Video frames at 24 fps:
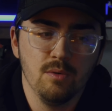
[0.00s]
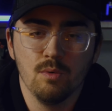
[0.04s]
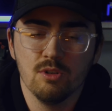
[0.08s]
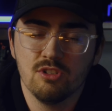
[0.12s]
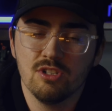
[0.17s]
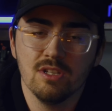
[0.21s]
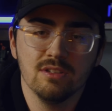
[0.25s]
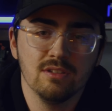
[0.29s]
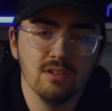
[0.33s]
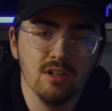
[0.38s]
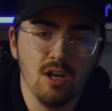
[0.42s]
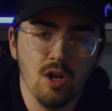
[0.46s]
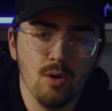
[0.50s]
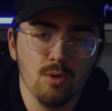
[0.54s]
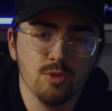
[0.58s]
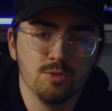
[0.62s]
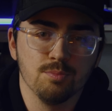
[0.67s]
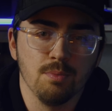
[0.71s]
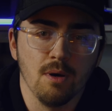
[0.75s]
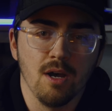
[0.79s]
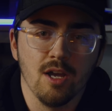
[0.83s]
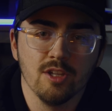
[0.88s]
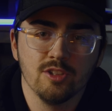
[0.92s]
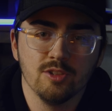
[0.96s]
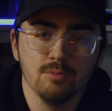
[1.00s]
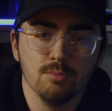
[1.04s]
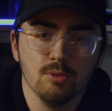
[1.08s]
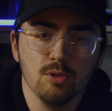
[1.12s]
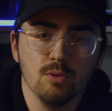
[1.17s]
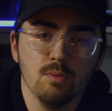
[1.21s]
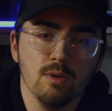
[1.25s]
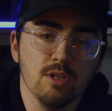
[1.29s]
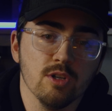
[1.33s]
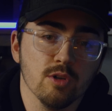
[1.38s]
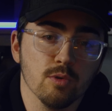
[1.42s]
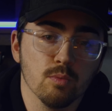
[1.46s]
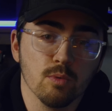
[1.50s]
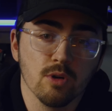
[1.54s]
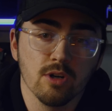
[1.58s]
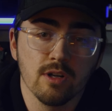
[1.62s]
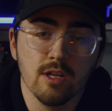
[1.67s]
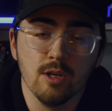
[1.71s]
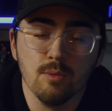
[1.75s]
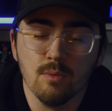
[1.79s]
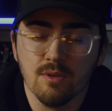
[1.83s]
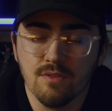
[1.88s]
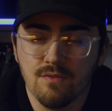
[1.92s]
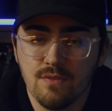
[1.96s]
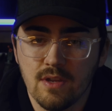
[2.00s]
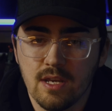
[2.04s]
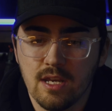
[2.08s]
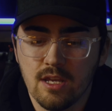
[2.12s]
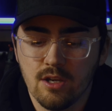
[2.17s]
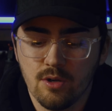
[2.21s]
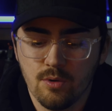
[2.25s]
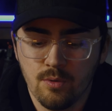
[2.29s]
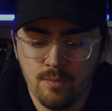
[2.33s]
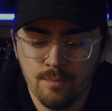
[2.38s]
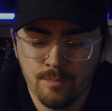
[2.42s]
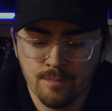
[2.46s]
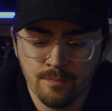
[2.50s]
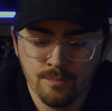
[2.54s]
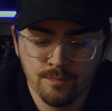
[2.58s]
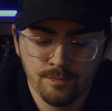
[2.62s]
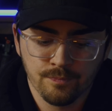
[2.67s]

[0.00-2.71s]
which isn't always possible when you're working with video.